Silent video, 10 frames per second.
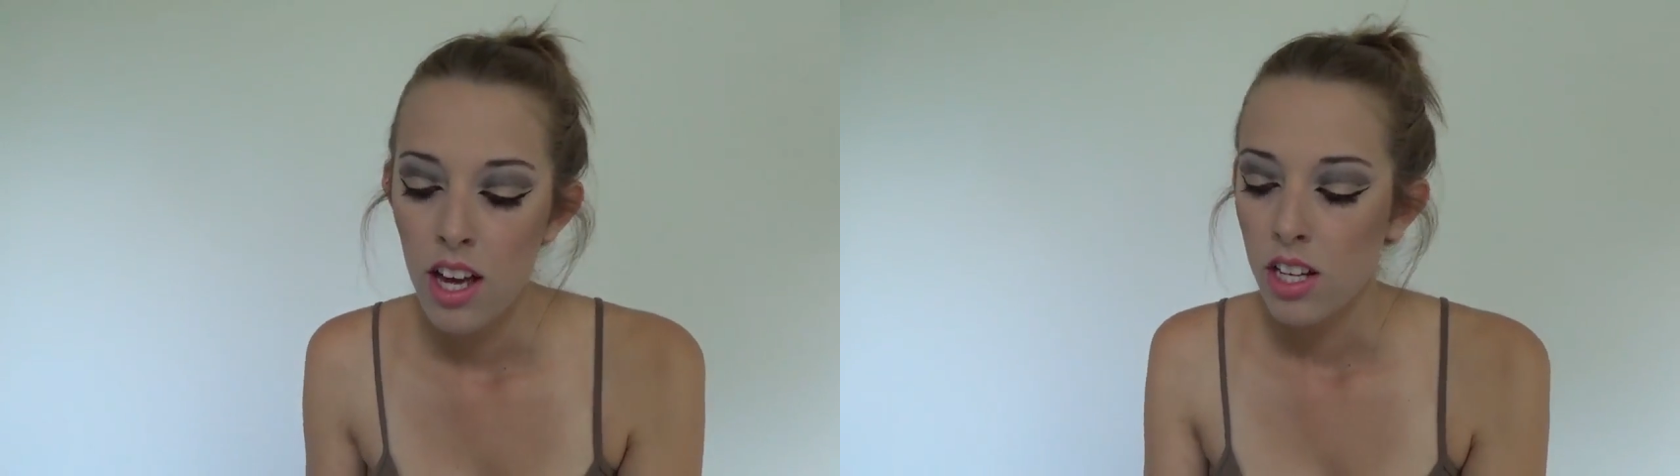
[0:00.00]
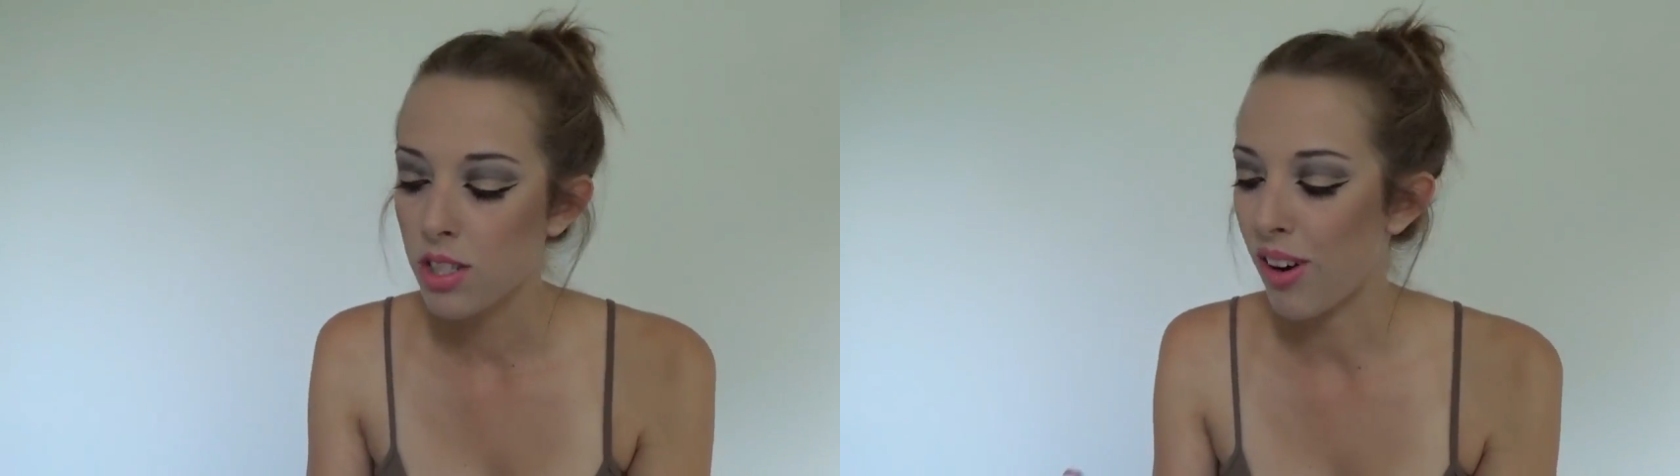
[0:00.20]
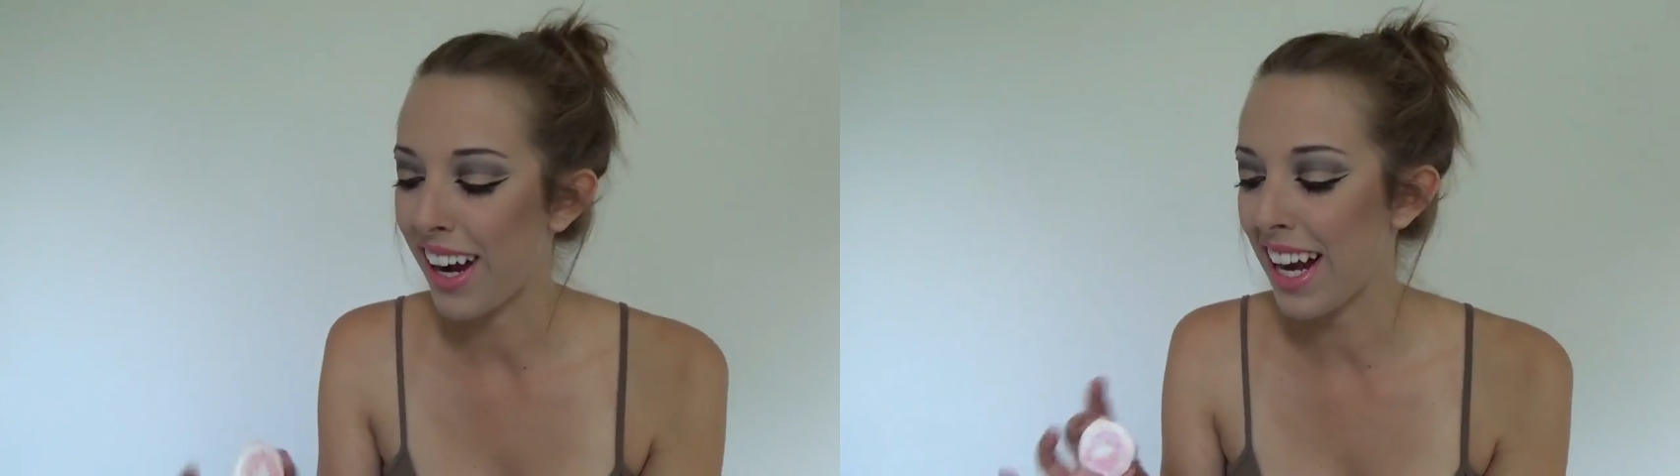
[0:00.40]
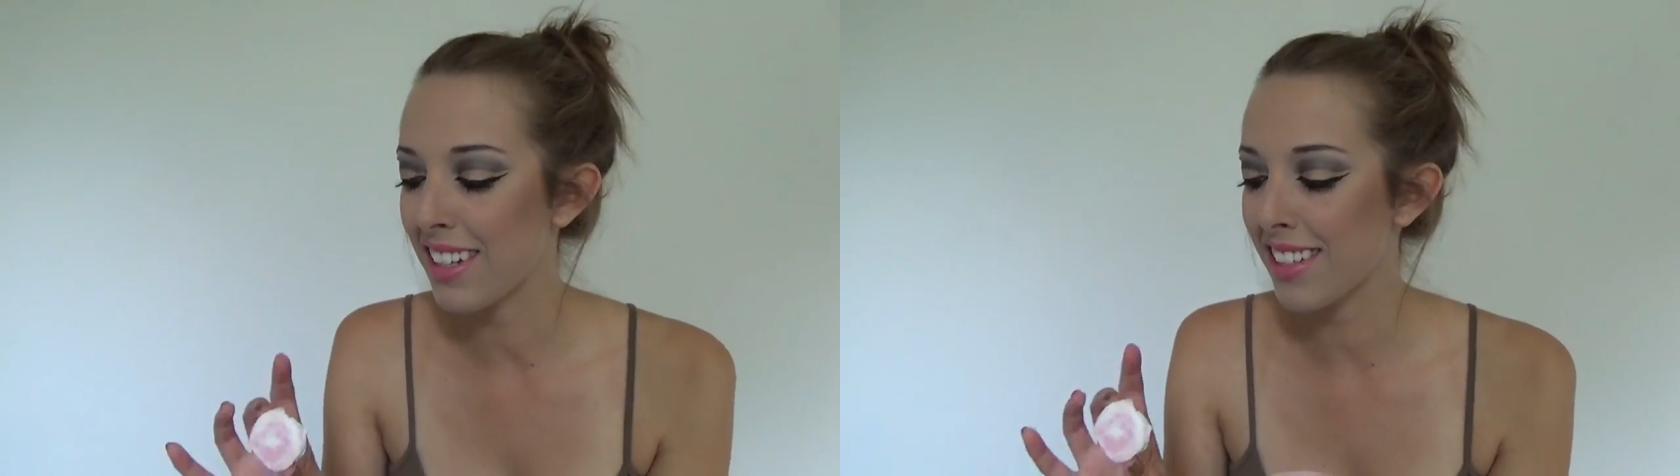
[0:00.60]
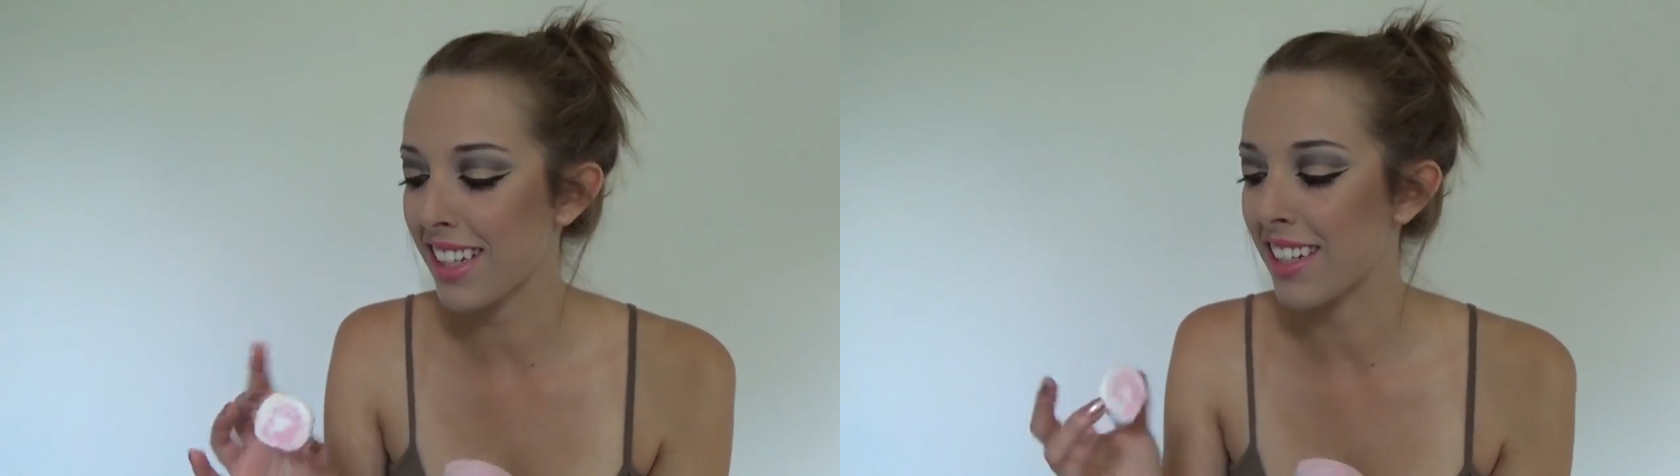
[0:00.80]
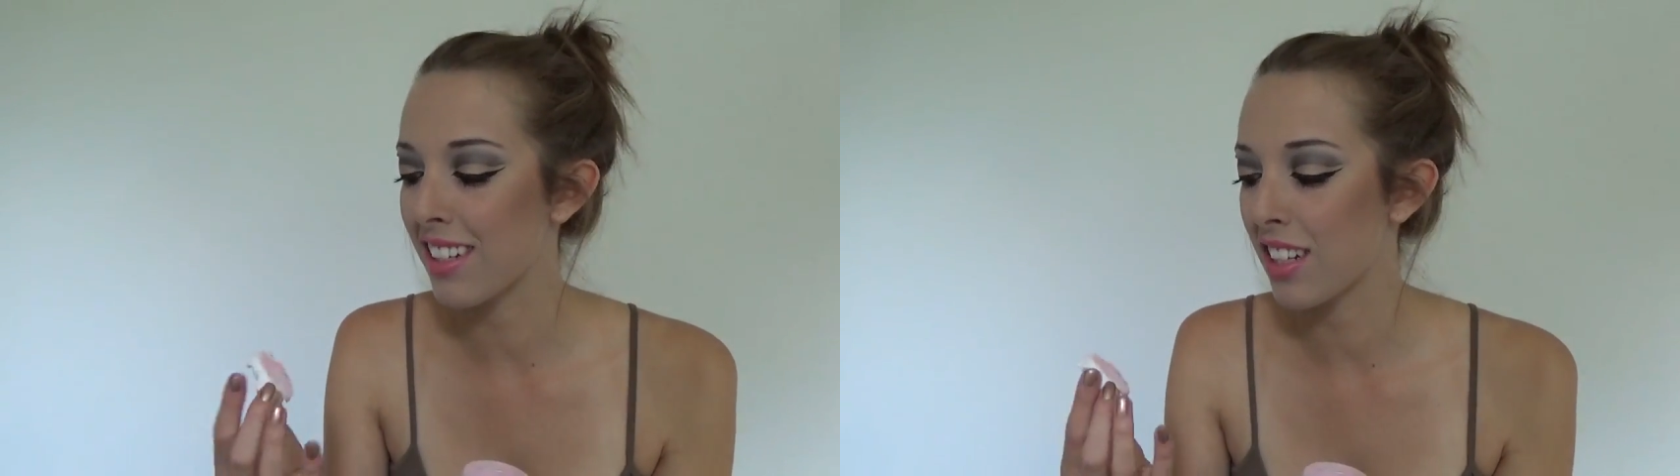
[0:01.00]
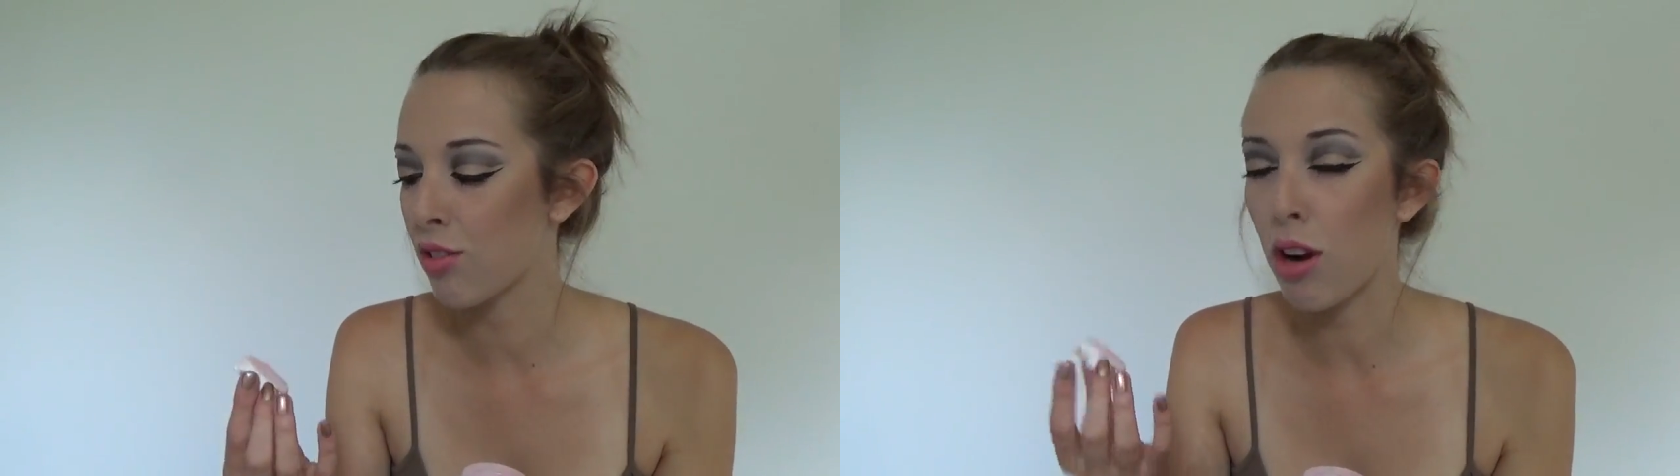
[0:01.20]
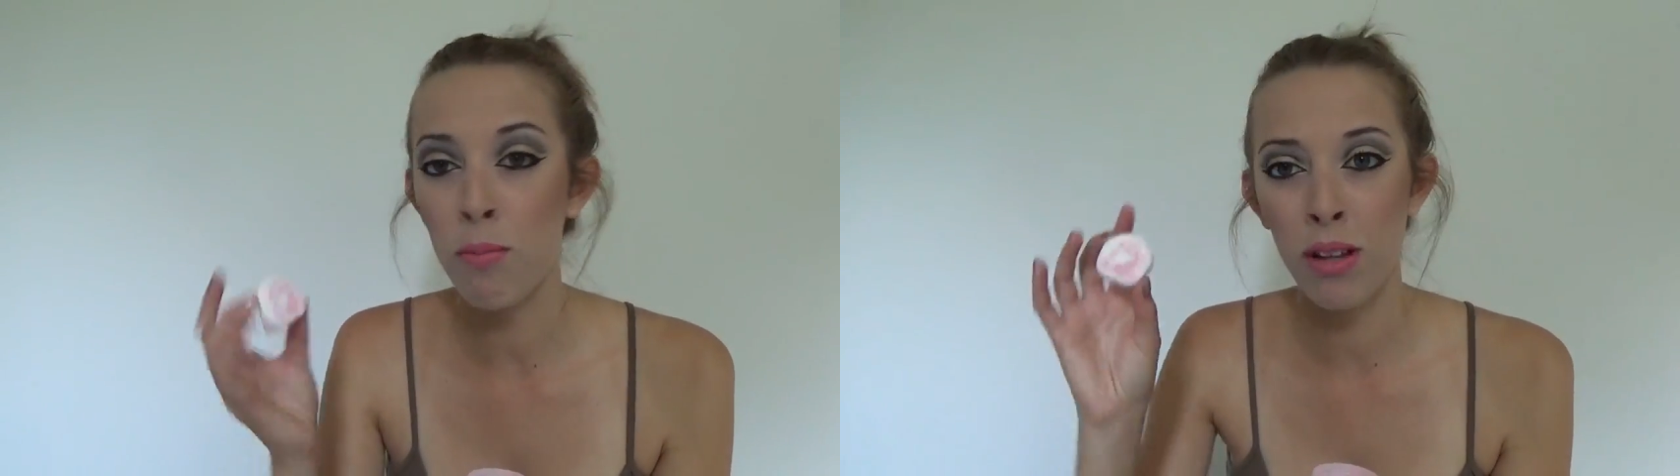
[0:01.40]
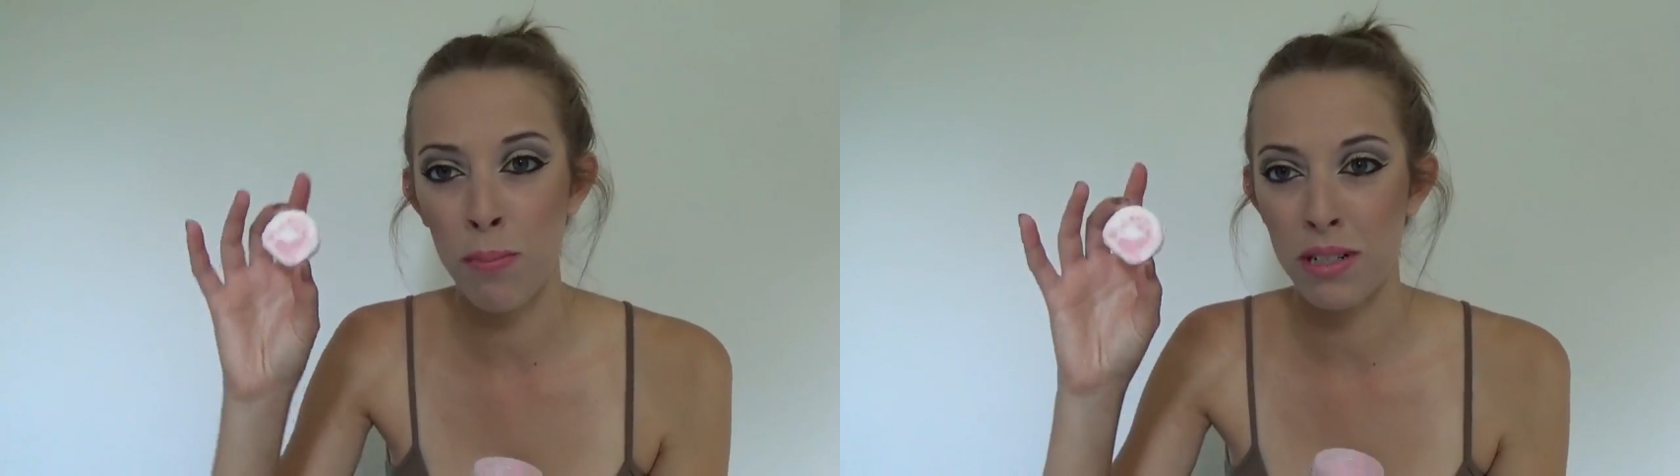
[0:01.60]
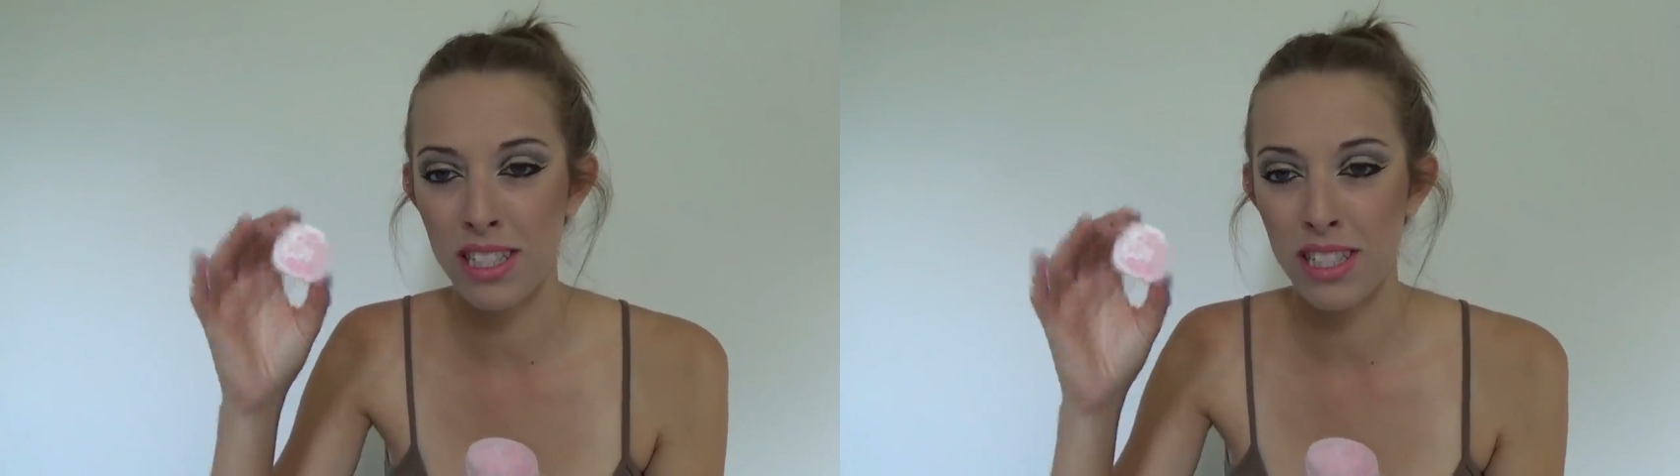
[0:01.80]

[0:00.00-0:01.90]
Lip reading: So I had to like crumple up a